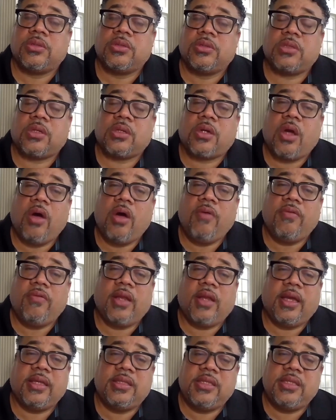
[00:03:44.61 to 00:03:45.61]
The
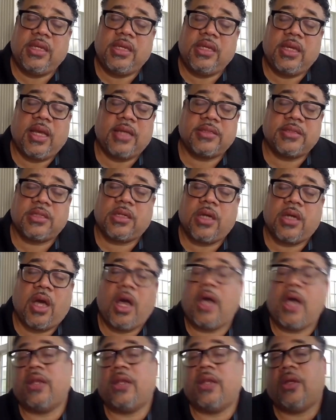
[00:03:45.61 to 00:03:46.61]
COVID-19 hasn't
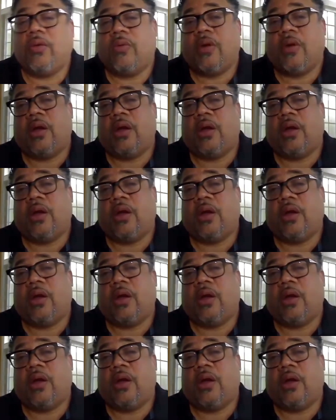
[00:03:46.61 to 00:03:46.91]
gone anywhere,